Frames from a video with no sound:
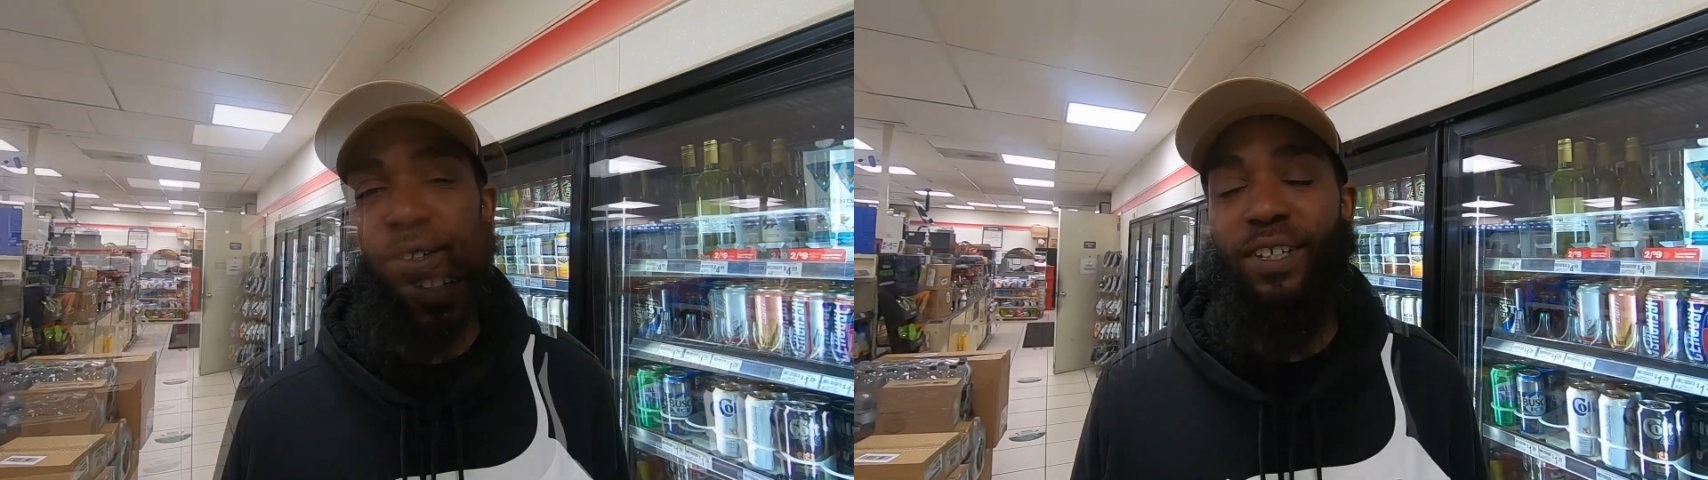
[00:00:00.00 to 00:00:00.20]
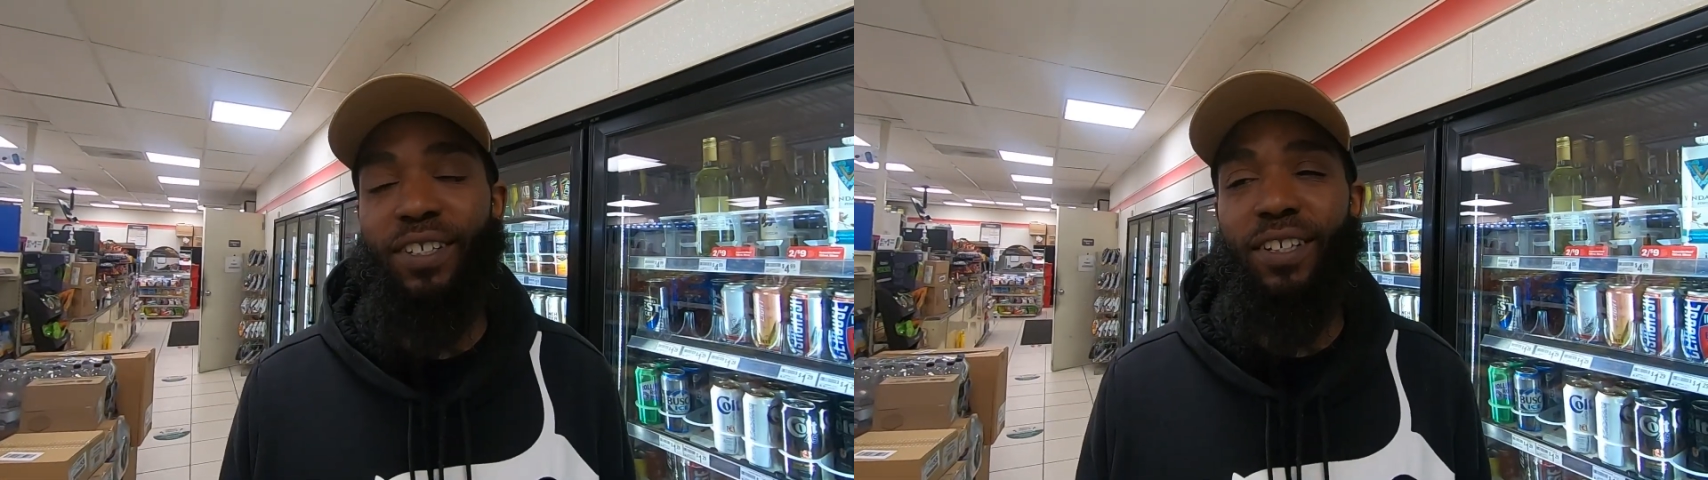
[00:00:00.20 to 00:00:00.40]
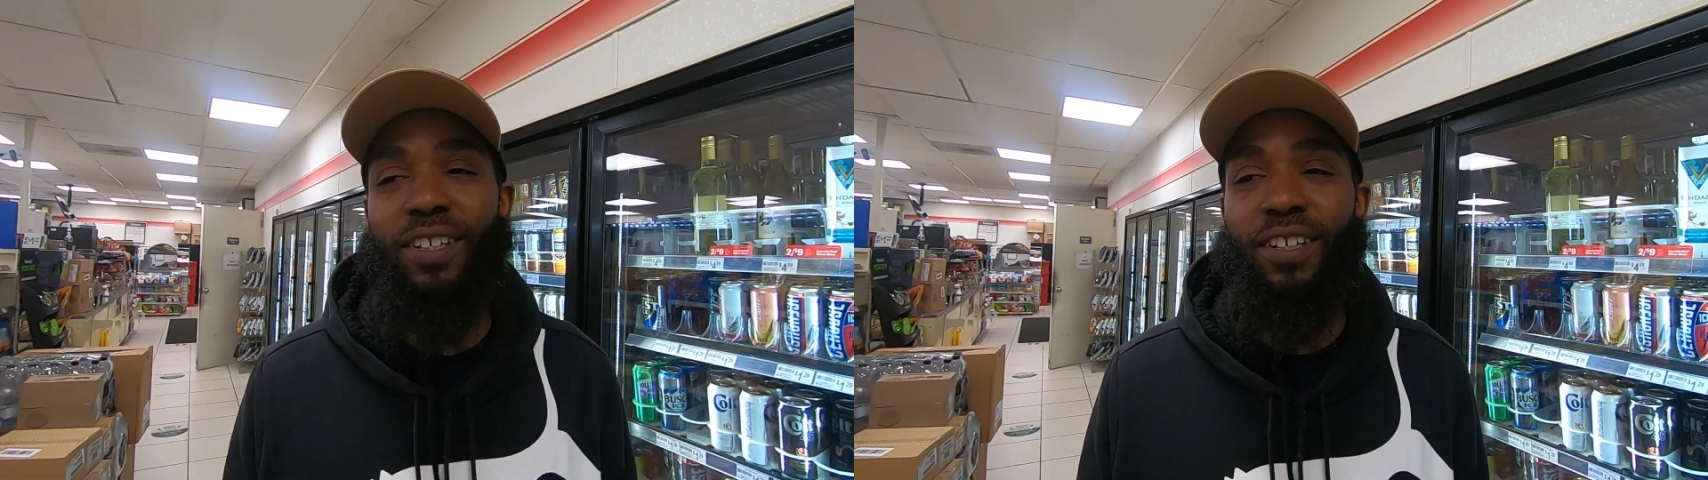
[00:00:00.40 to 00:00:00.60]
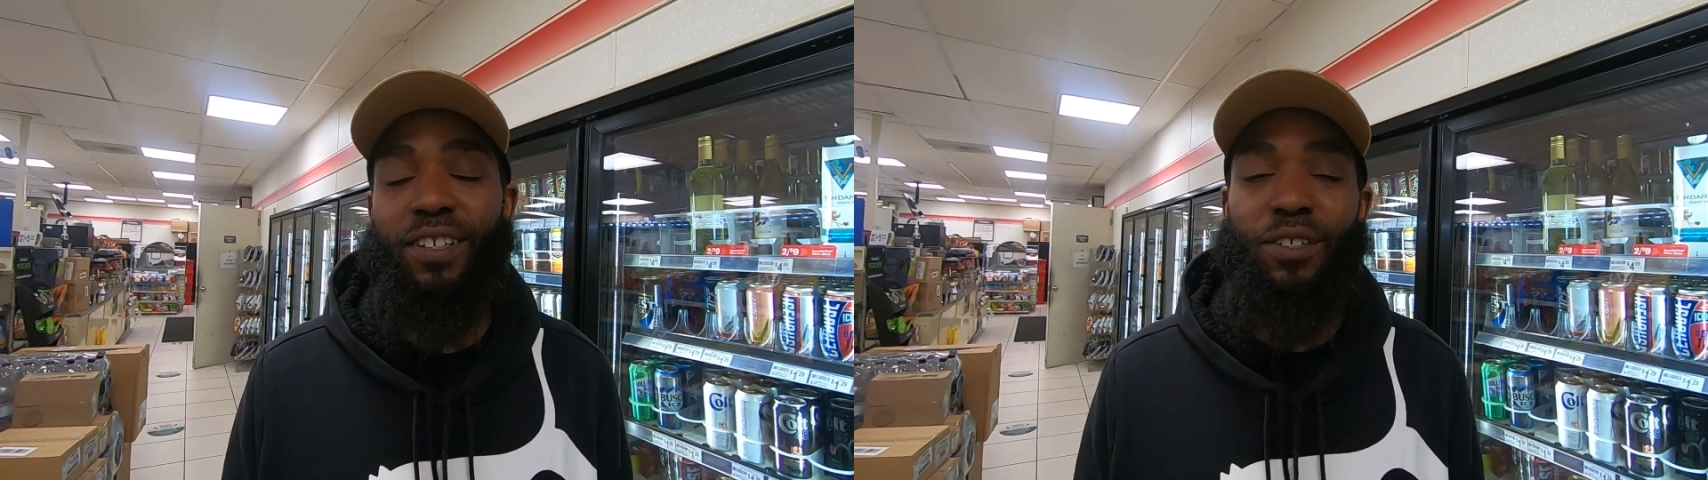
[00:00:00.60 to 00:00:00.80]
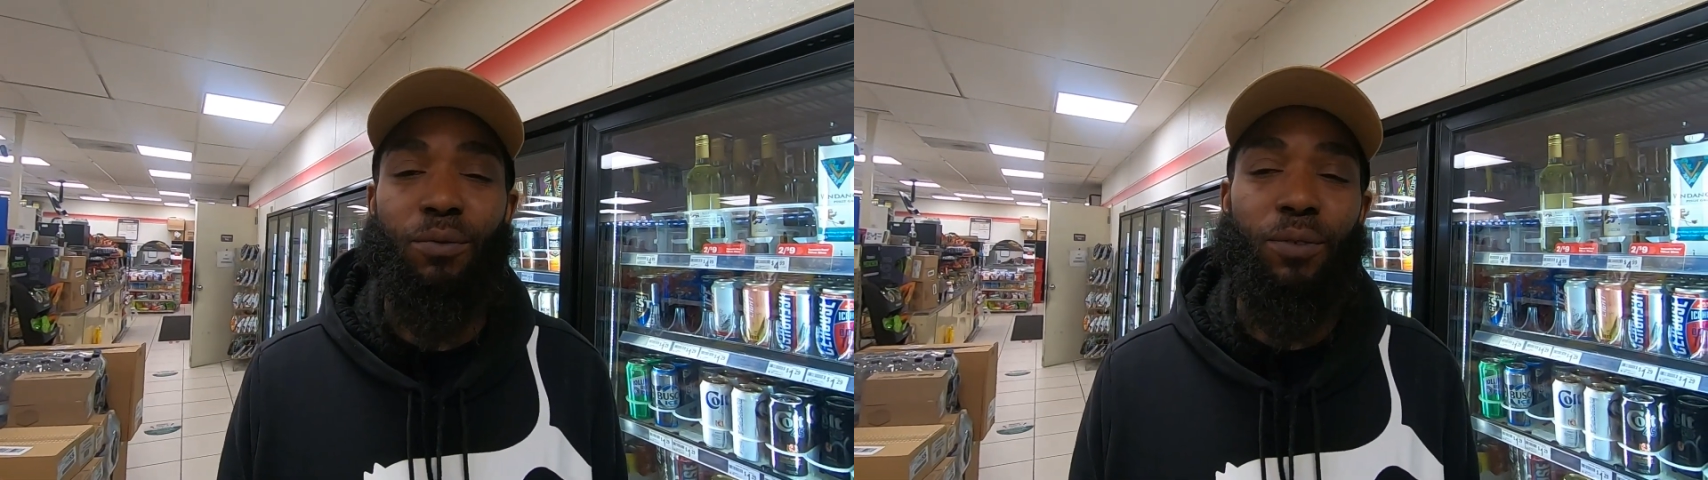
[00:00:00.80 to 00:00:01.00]
friend is
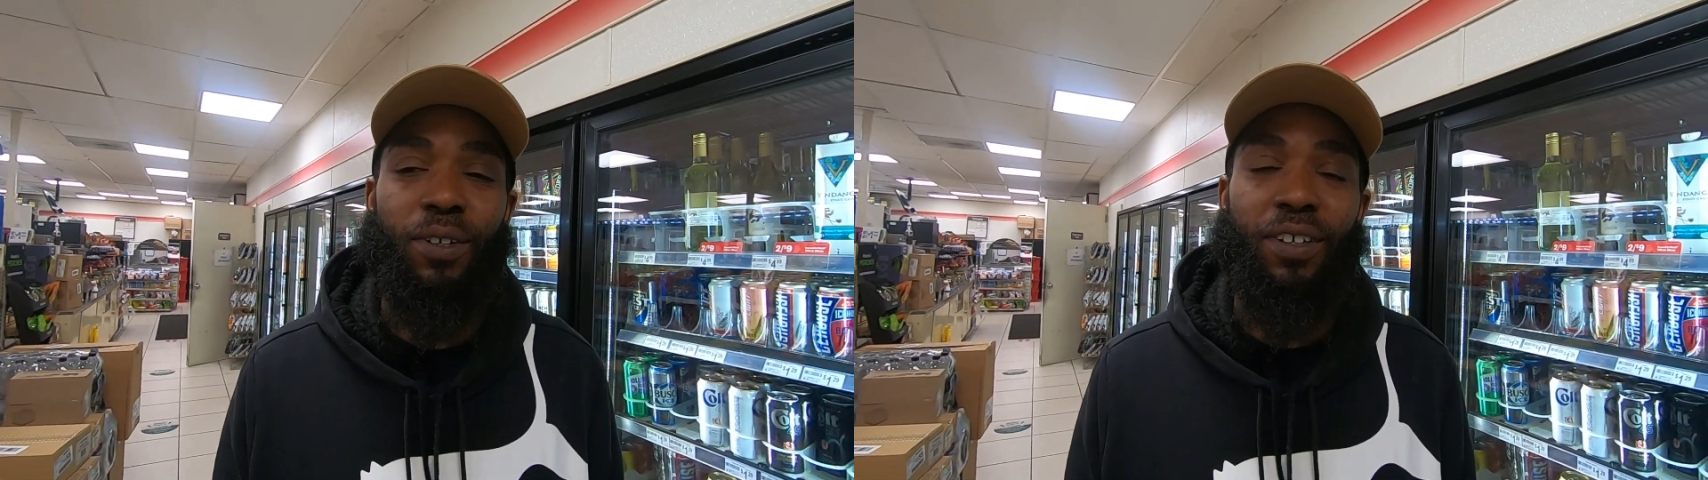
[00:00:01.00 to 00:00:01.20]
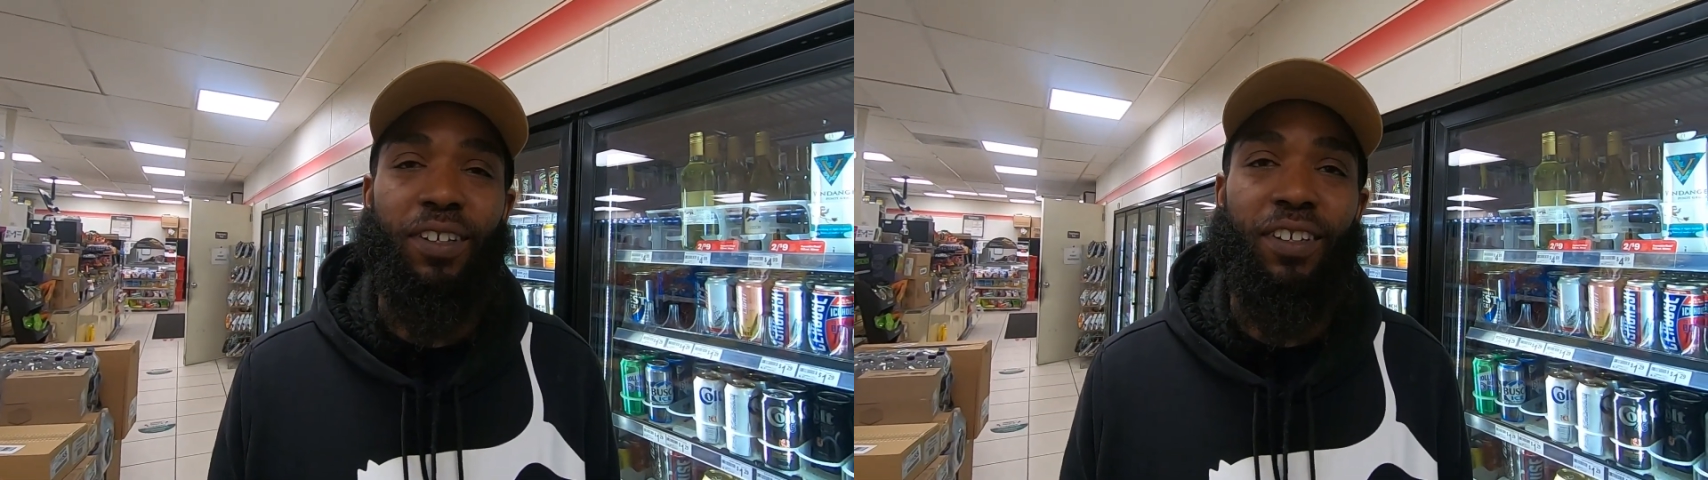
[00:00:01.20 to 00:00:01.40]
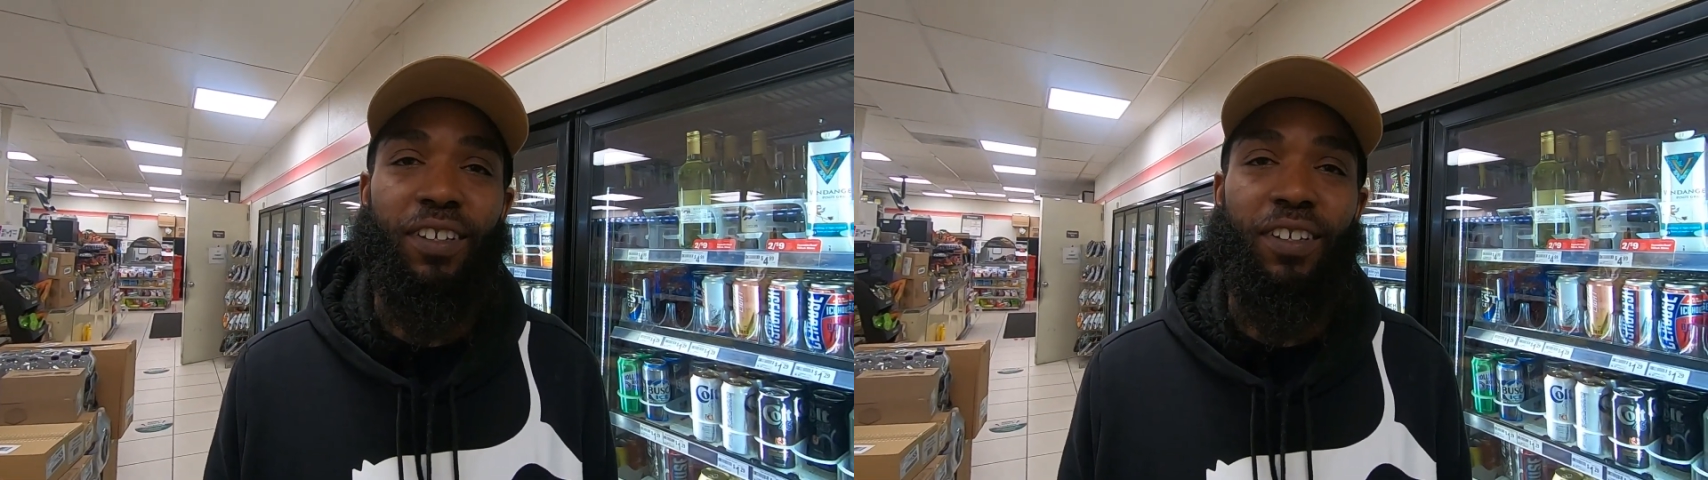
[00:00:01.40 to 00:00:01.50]
uh, someone